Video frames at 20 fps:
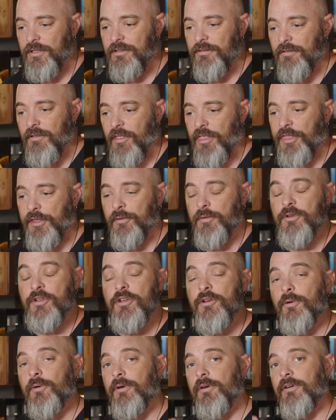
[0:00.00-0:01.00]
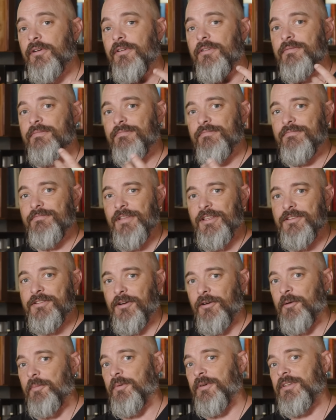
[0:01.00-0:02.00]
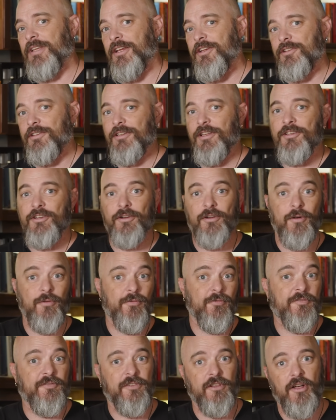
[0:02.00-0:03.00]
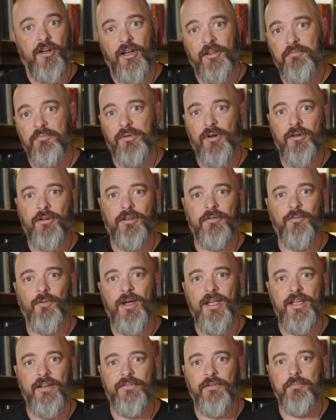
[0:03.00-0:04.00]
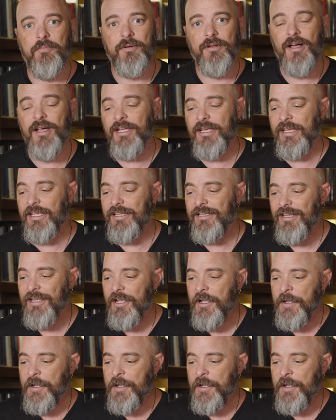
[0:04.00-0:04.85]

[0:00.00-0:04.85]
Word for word: it through your interpretation and your own flawed, broken way of applying it.